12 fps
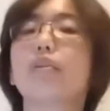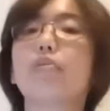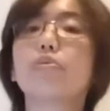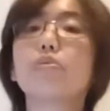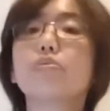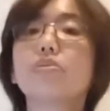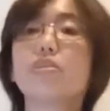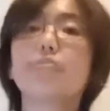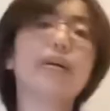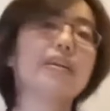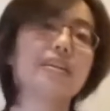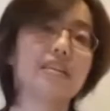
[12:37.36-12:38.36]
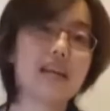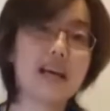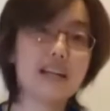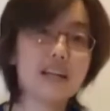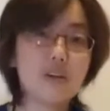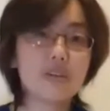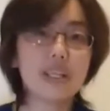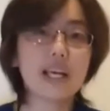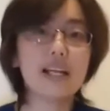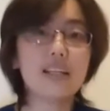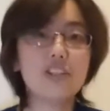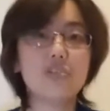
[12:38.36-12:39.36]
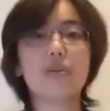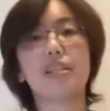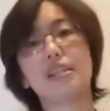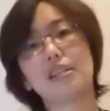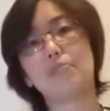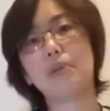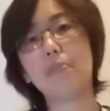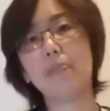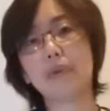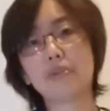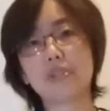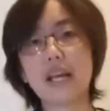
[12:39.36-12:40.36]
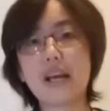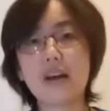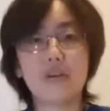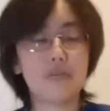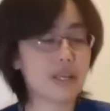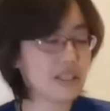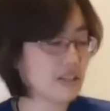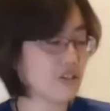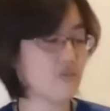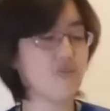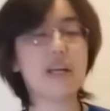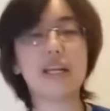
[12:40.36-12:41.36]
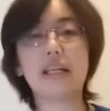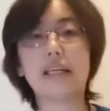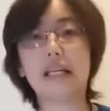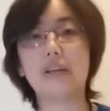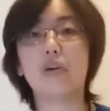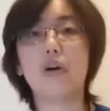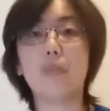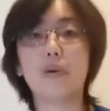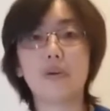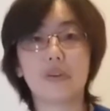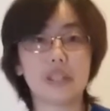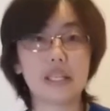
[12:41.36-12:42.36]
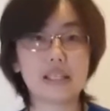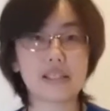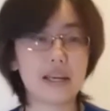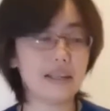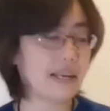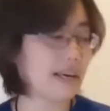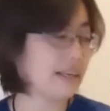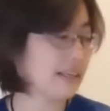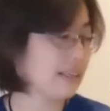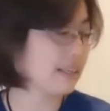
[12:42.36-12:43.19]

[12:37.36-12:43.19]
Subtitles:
can also see whether there's any contact allergy, whether there's pimples there, or whether it's redder than normal or things like that.